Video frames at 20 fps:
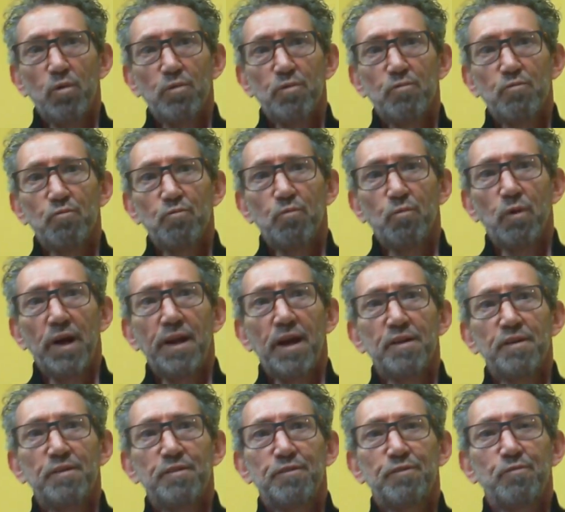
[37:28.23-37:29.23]
when
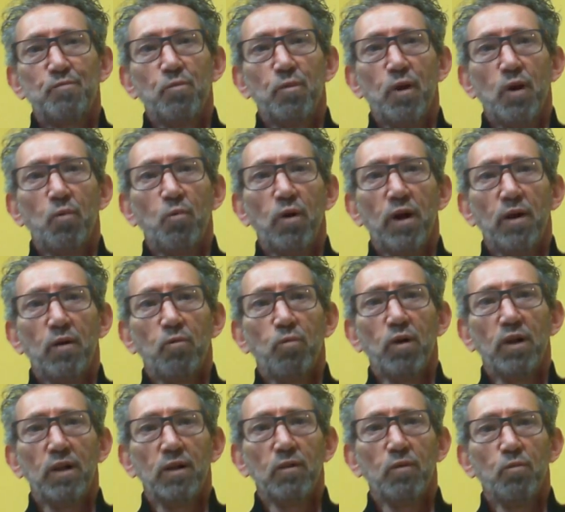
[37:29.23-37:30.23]
I
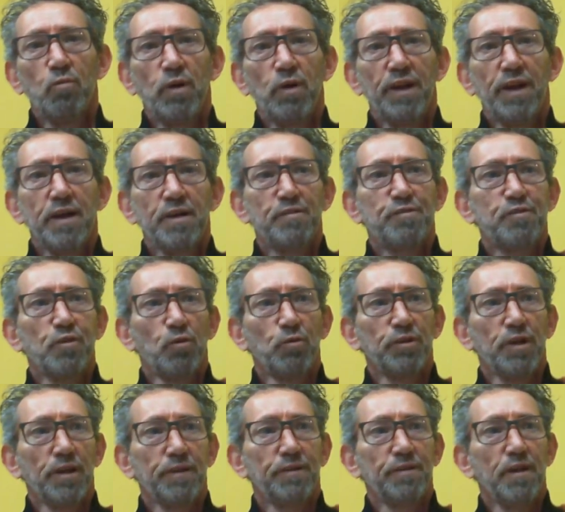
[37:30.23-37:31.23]
saw
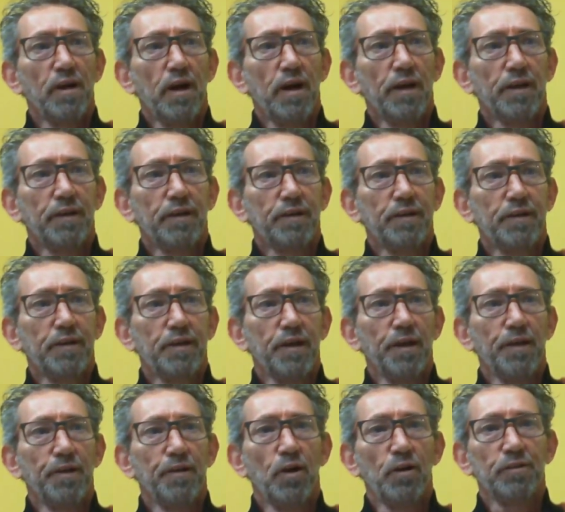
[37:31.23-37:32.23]
that I
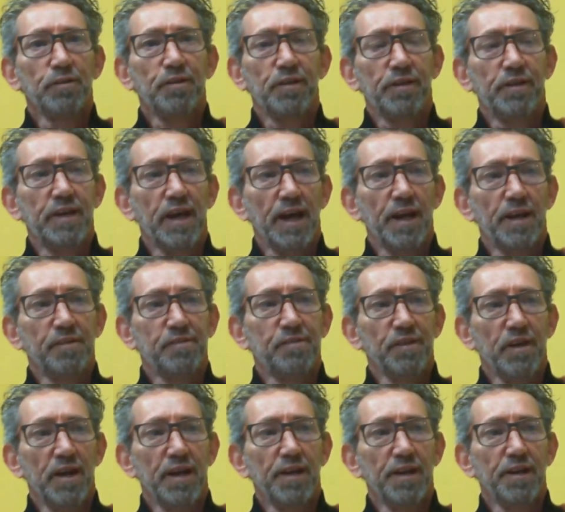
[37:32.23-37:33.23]
cannot get
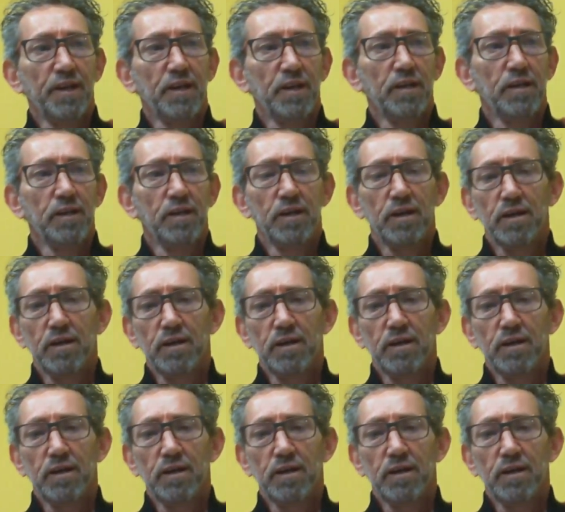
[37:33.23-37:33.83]
any